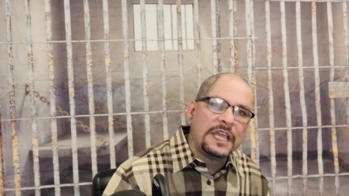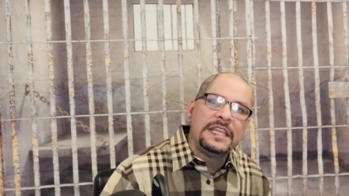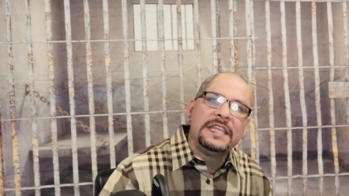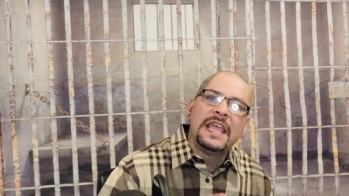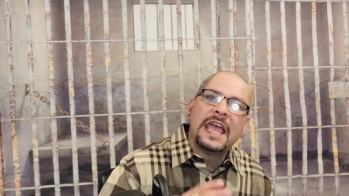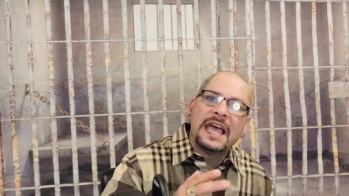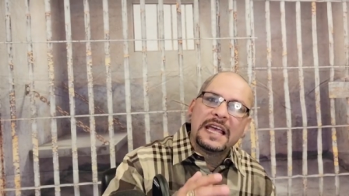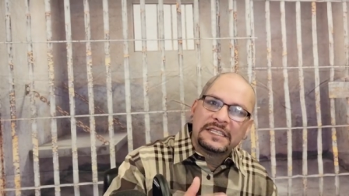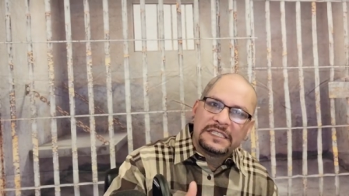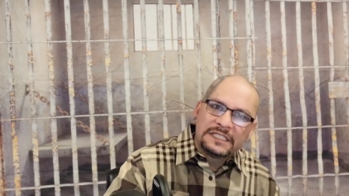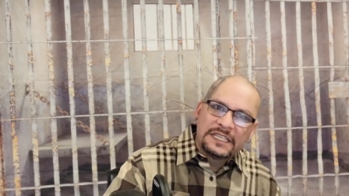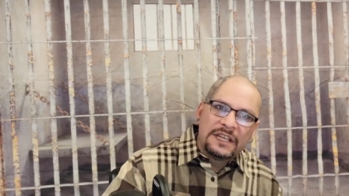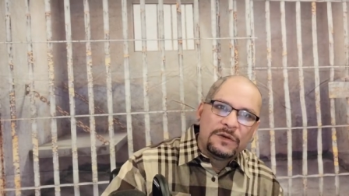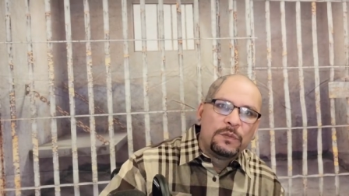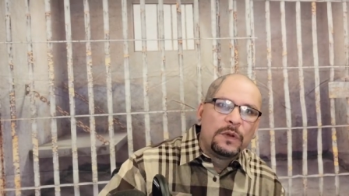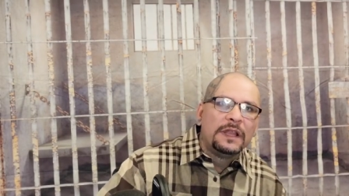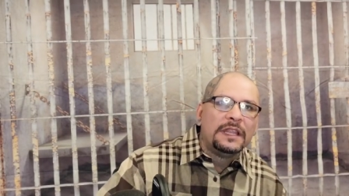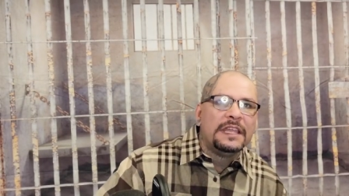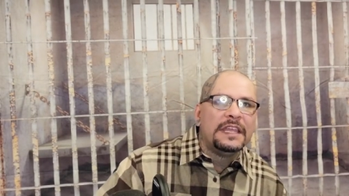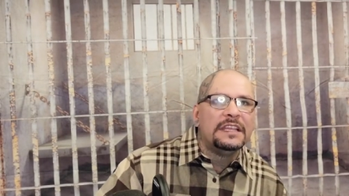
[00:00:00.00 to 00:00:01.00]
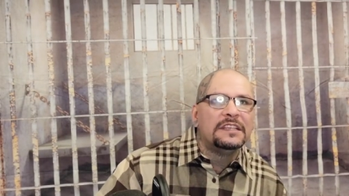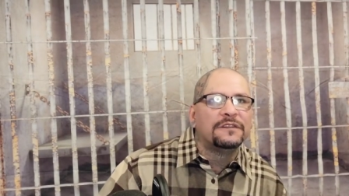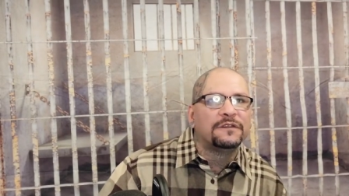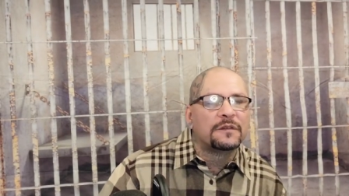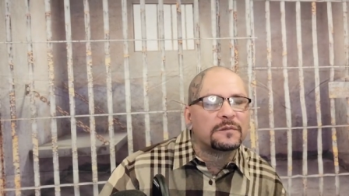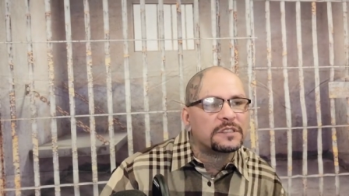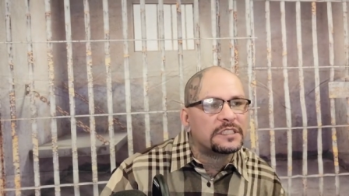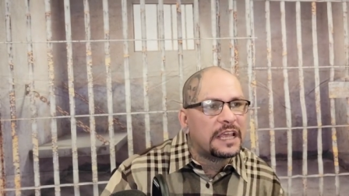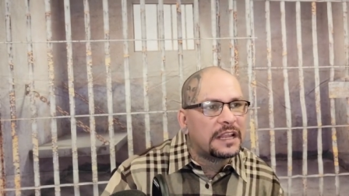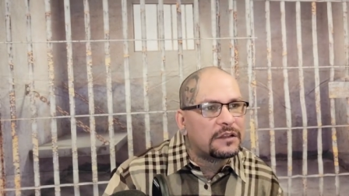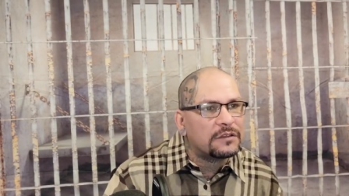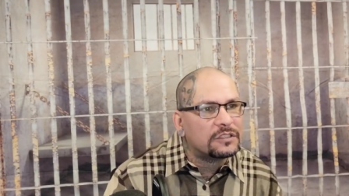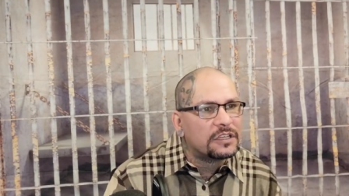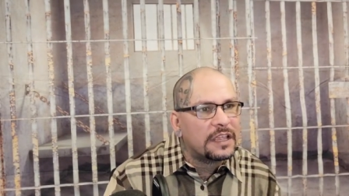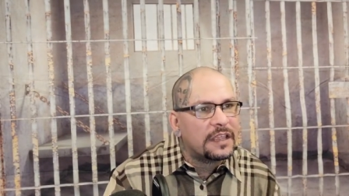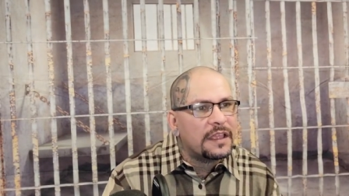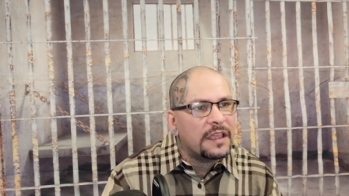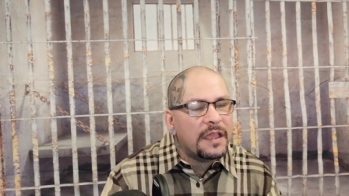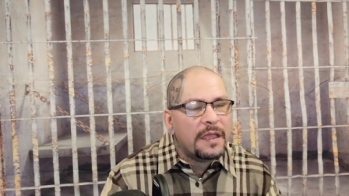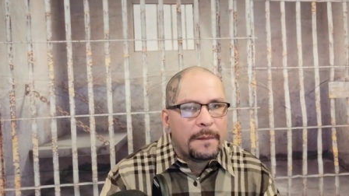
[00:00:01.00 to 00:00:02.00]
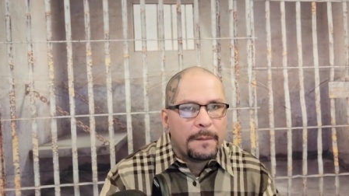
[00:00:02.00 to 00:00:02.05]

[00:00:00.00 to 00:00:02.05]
Yes, he really is from San Jose.